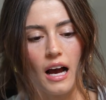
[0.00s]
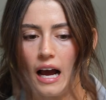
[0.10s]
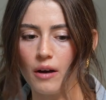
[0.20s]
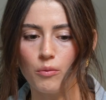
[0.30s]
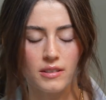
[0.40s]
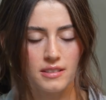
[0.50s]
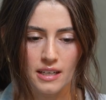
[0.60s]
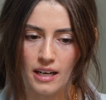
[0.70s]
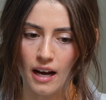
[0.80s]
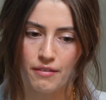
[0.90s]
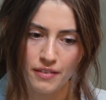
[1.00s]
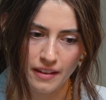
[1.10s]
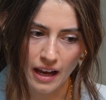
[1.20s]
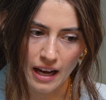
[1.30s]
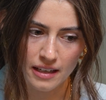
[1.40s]
I wasn't enough and
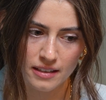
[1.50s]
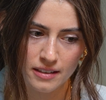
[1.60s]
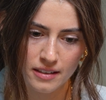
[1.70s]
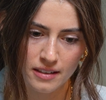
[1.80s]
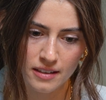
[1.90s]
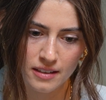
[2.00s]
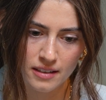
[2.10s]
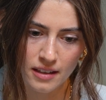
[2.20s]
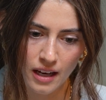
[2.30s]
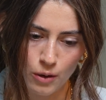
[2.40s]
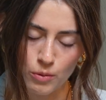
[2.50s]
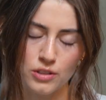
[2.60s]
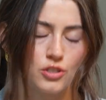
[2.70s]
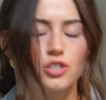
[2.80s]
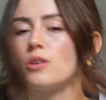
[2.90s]
that I
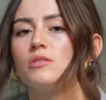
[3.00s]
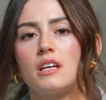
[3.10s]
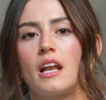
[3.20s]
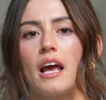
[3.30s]
wasn't chosen.